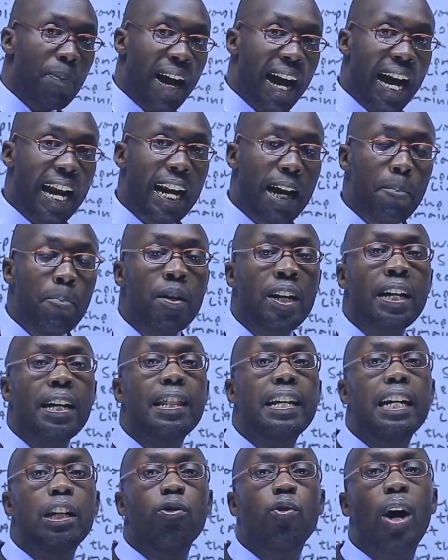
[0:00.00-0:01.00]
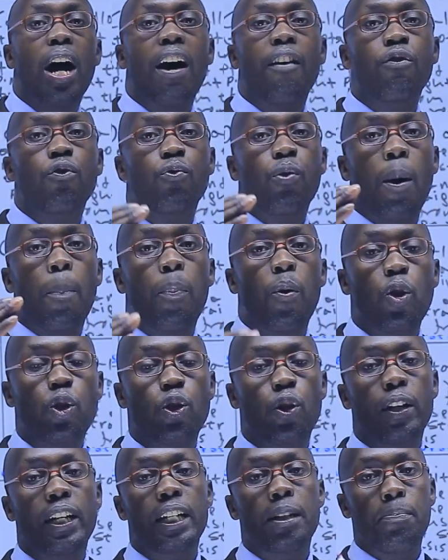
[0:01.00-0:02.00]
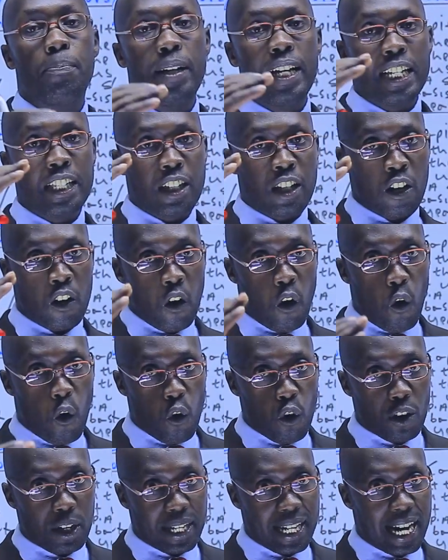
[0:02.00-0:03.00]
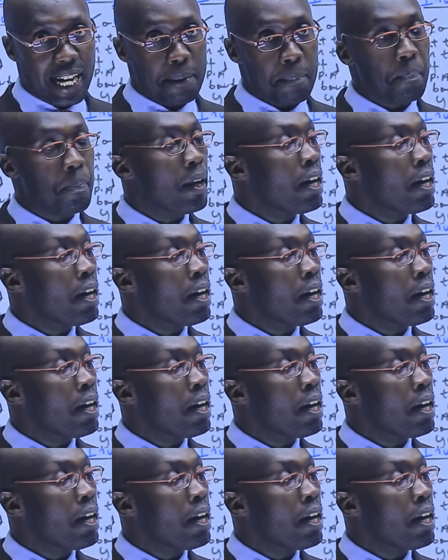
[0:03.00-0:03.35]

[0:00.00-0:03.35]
per annum, then you have to apportion it based on time.